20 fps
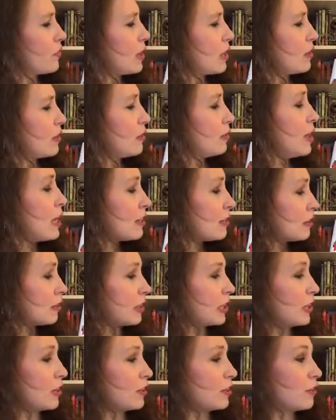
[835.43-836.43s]

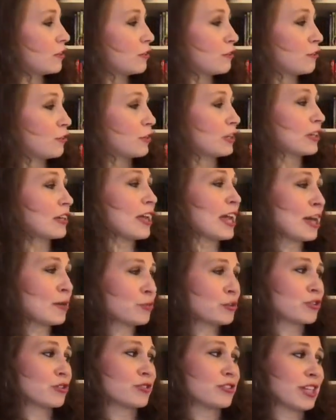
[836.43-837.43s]
Luckily for the
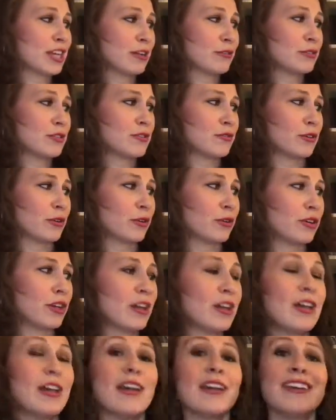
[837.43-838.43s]
captured townsfolk,
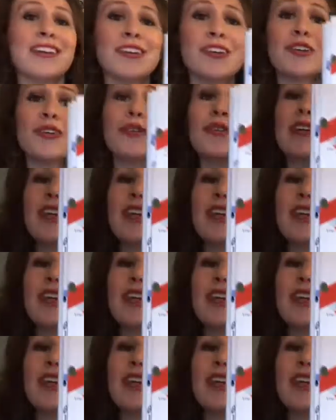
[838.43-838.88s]
hero and